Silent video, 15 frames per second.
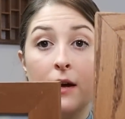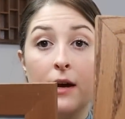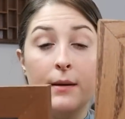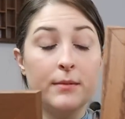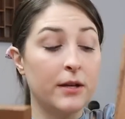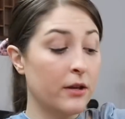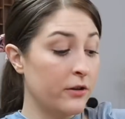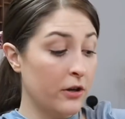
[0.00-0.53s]

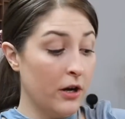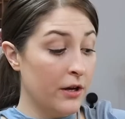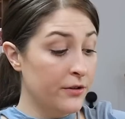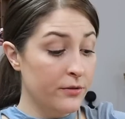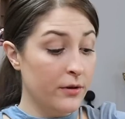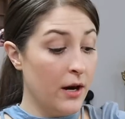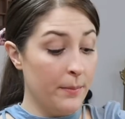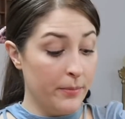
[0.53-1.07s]
I'm telling y'all, I
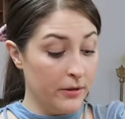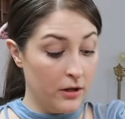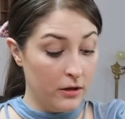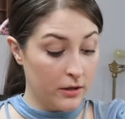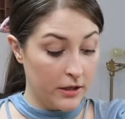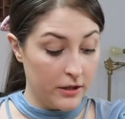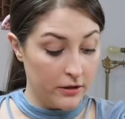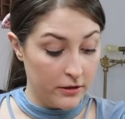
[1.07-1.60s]
do not
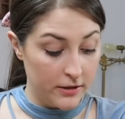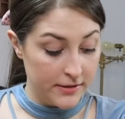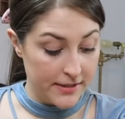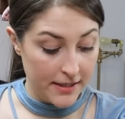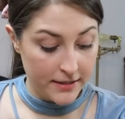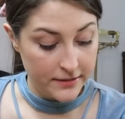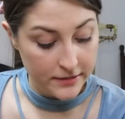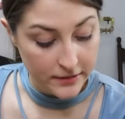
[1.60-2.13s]
belong here in
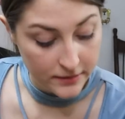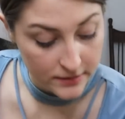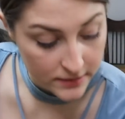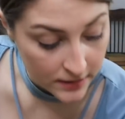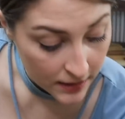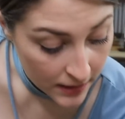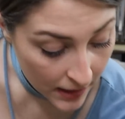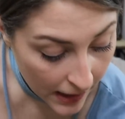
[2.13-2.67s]
Texas.
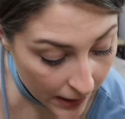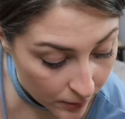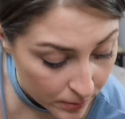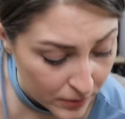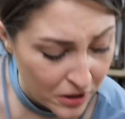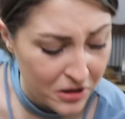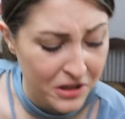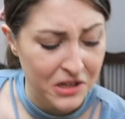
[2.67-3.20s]
I don't
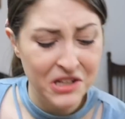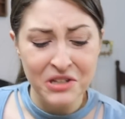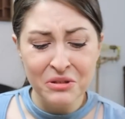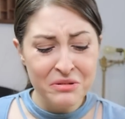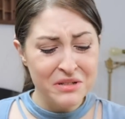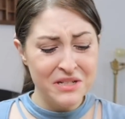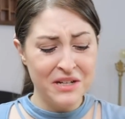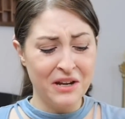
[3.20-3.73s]
belong in
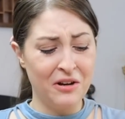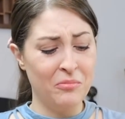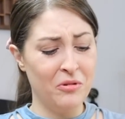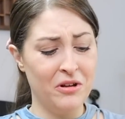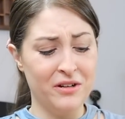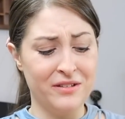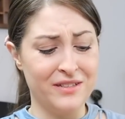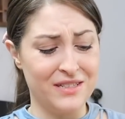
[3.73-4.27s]
Houston. I don't
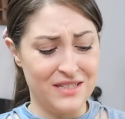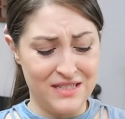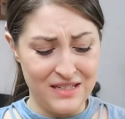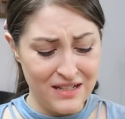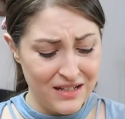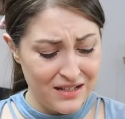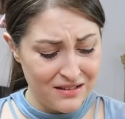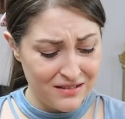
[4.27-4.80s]
belong in this
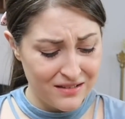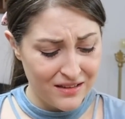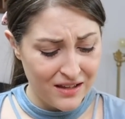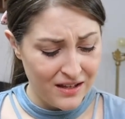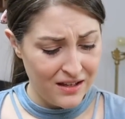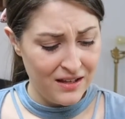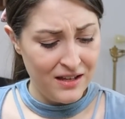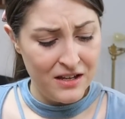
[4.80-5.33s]
city.
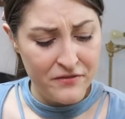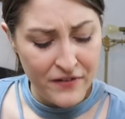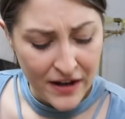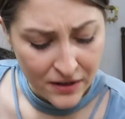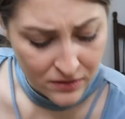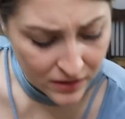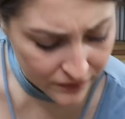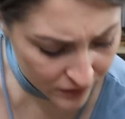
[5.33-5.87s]
If
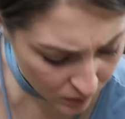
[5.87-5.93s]
I don't live